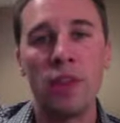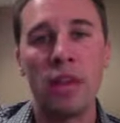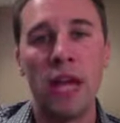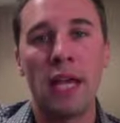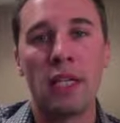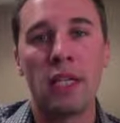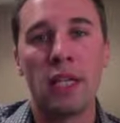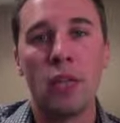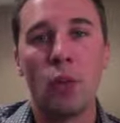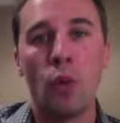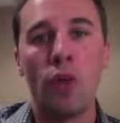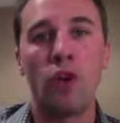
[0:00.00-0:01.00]
And with
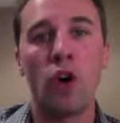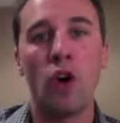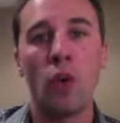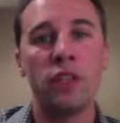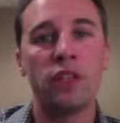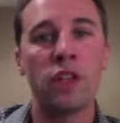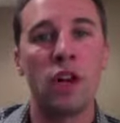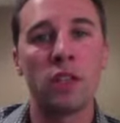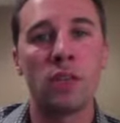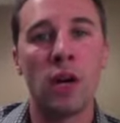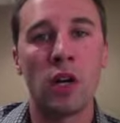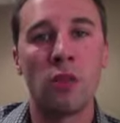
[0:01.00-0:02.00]
that, we've always
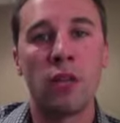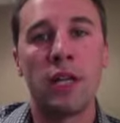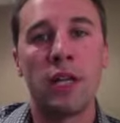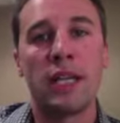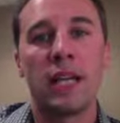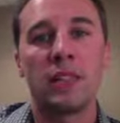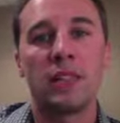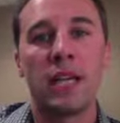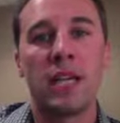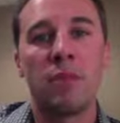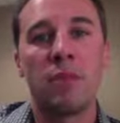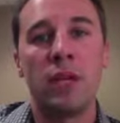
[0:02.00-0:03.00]
talked about our brand
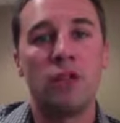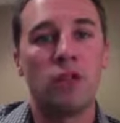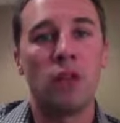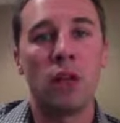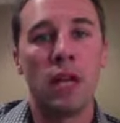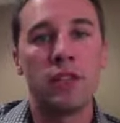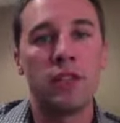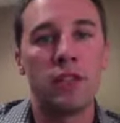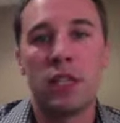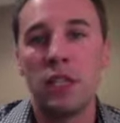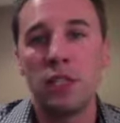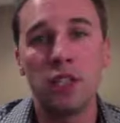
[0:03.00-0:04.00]
casting campaigns
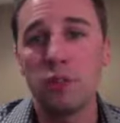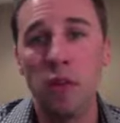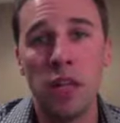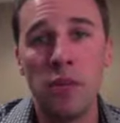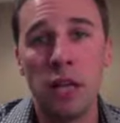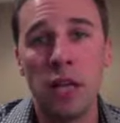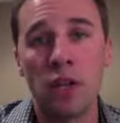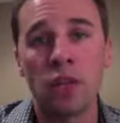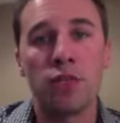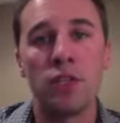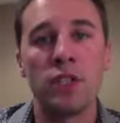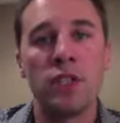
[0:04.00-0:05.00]
utilizing display
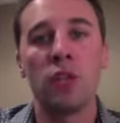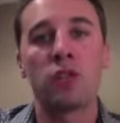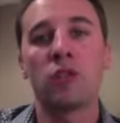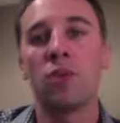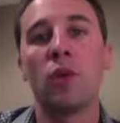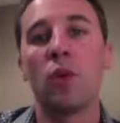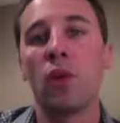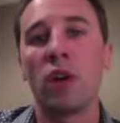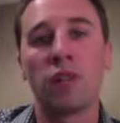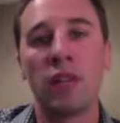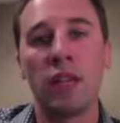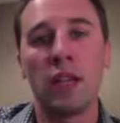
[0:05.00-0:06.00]
banners for the dealers to put
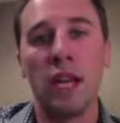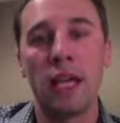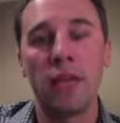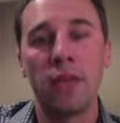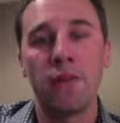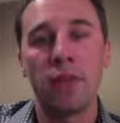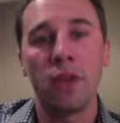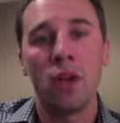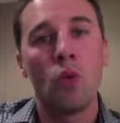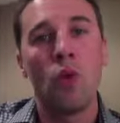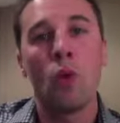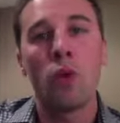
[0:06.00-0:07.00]
wherever they'd like.
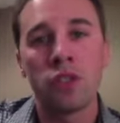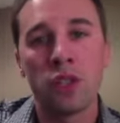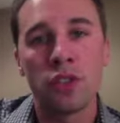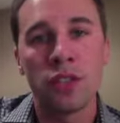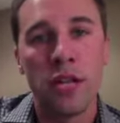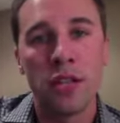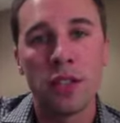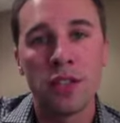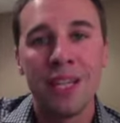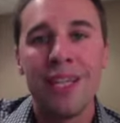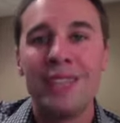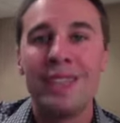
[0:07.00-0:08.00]
Well, what's our
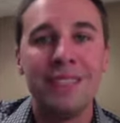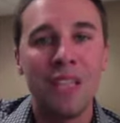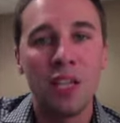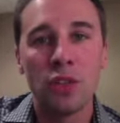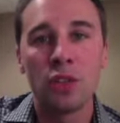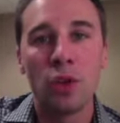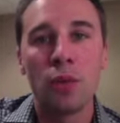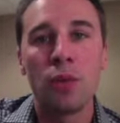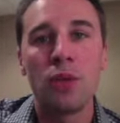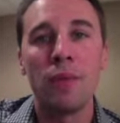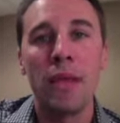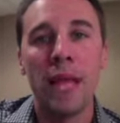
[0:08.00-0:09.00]
challenge? The dealers
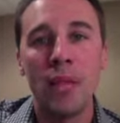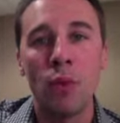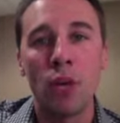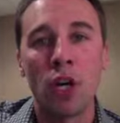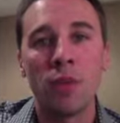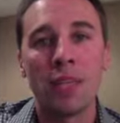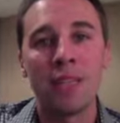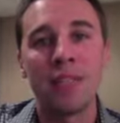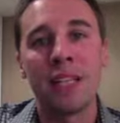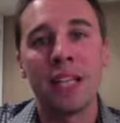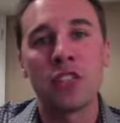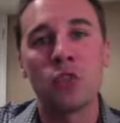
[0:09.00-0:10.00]
don't put them anywhere
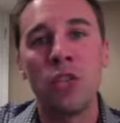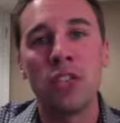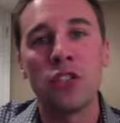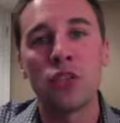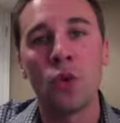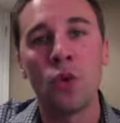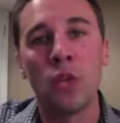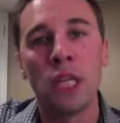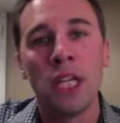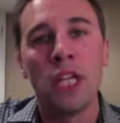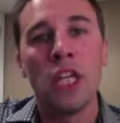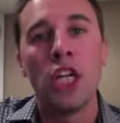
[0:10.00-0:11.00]
because unless we
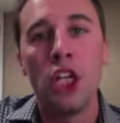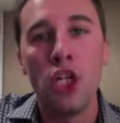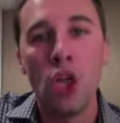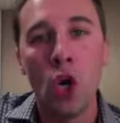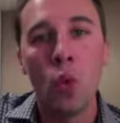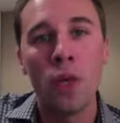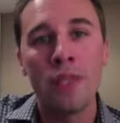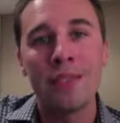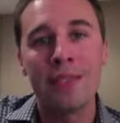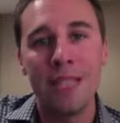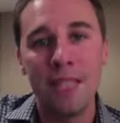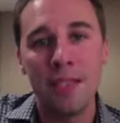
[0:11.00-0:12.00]
control it, no
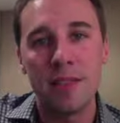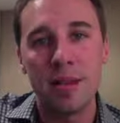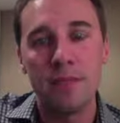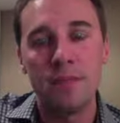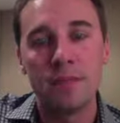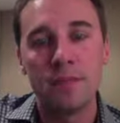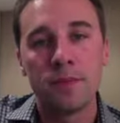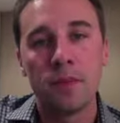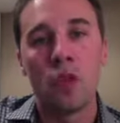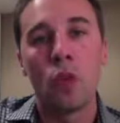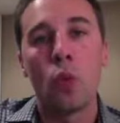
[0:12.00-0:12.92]
one sees them.